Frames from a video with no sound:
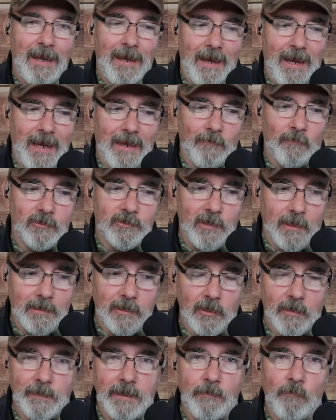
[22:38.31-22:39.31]
And we'll talk a
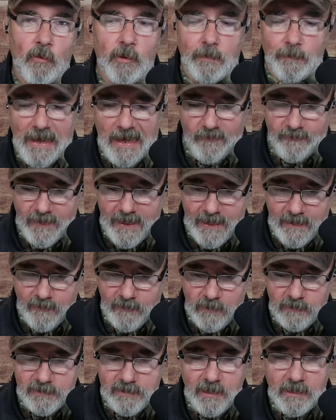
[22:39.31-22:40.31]
little bit more about that and
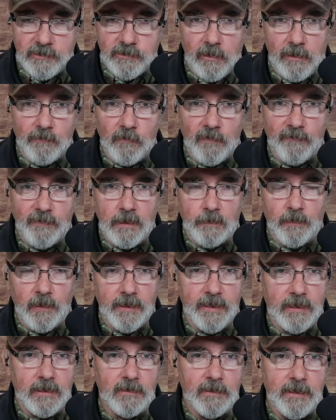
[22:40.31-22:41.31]
those things that are moving
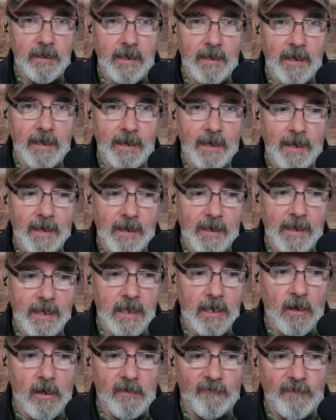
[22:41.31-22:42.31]
politically
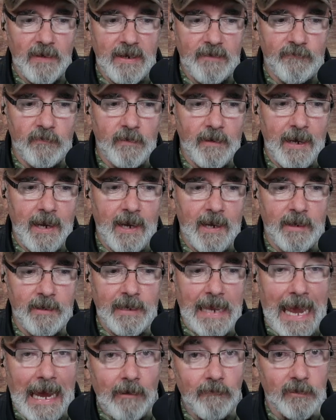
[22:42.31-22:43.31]
in our favor
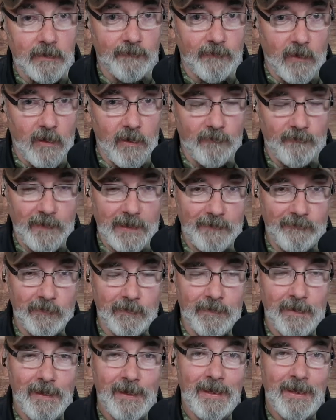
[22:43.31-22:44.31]
and out of our
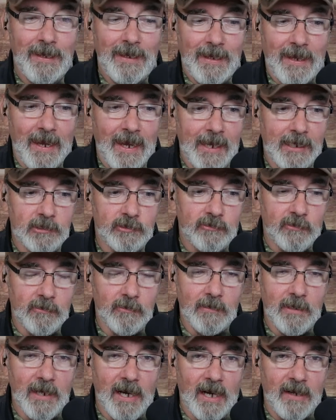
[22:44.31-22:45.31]
favor as true
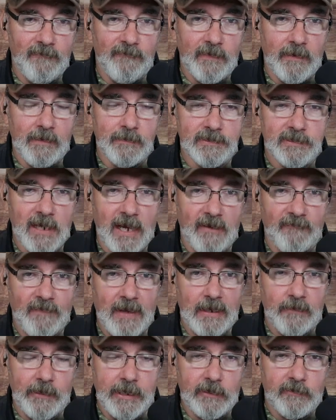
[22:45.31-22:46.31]
God-fearing,
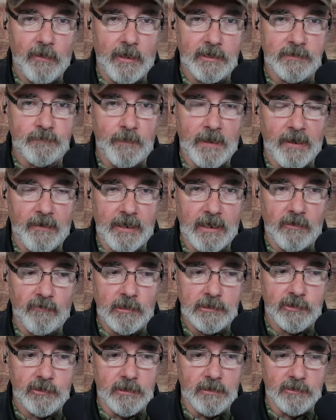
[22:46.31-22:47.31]
Messiah-following, cross-bearing
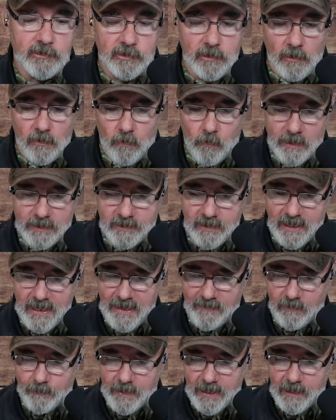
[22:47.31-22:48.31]
Christians. So once
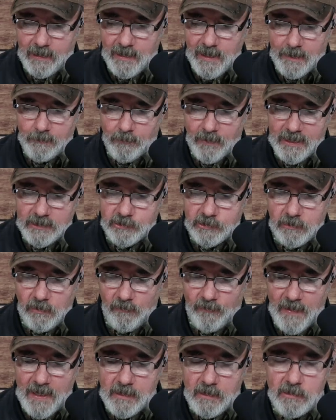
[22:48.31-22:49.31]
again, everybody, God bless you.
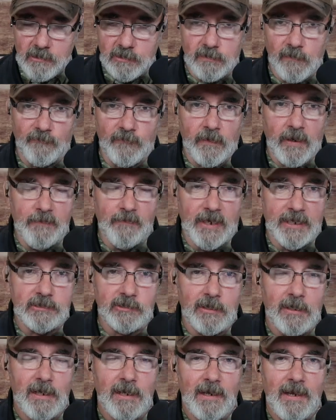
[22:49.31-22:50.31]
Thank you so very
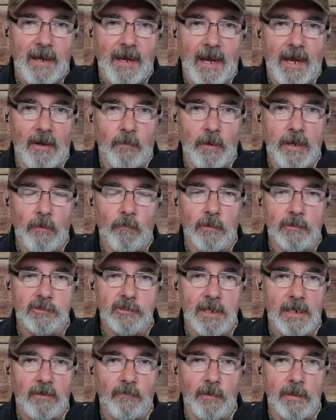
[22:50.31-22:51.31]
much. And we will
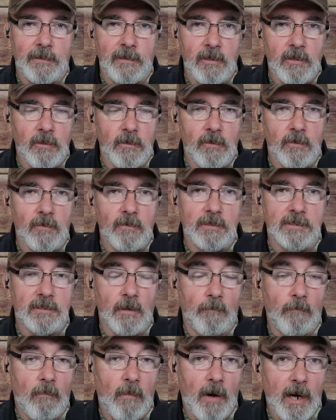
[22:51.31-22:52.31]
check with you
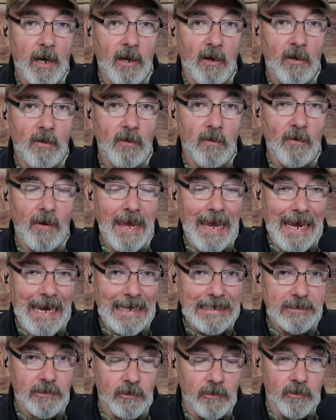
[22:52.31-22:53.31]
tomorrow
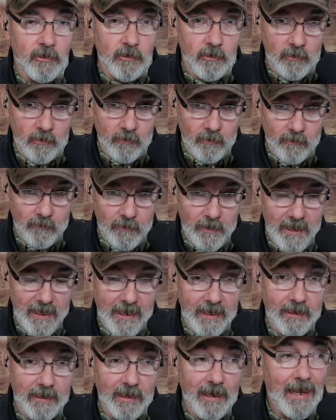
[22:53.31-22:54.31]
at noon,
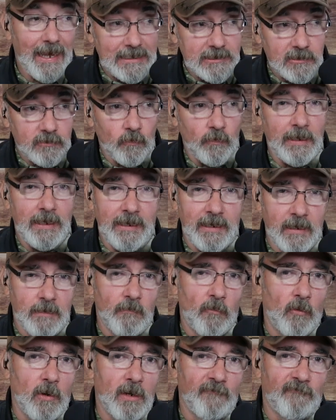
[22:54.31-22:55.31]
unless we get
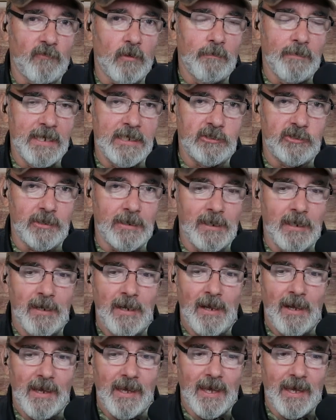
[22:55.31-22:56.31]
more information
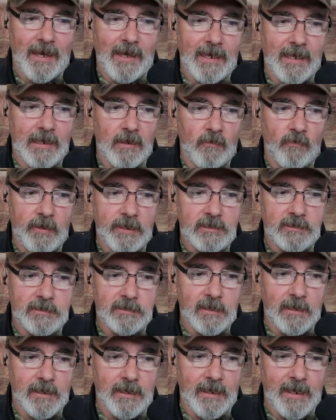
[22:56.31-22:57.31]
in
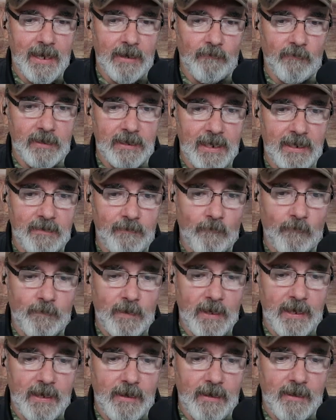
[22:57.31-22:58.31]
which at
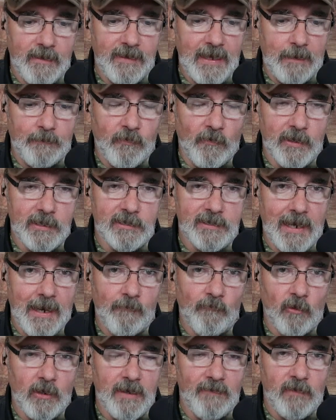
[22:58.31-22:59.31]
that point in
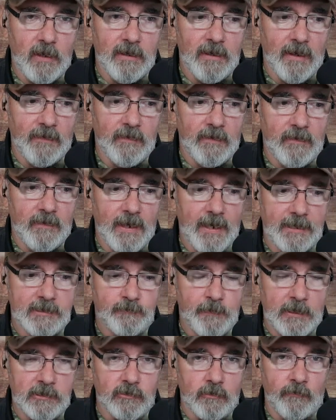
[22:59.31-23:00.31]
time, we'll give you another
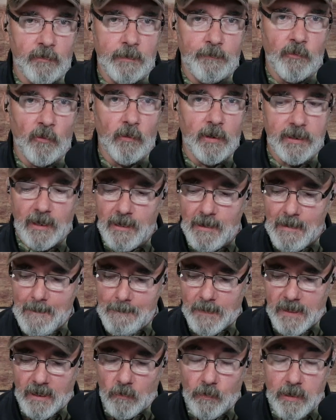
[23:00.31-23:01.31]
special report.
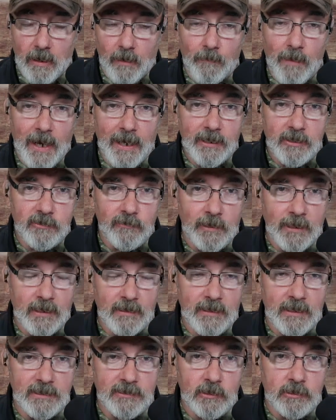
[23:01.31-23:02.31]
We are
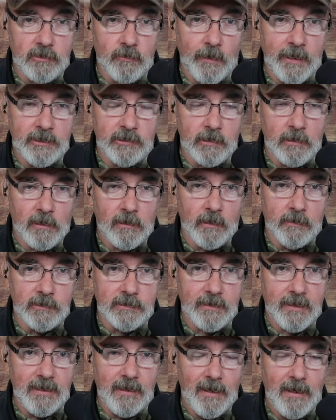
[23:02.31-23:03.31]
monitoring the situation
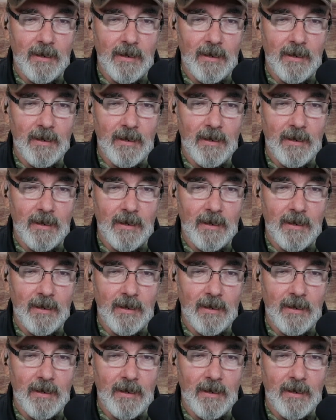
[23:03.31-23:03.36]
closely.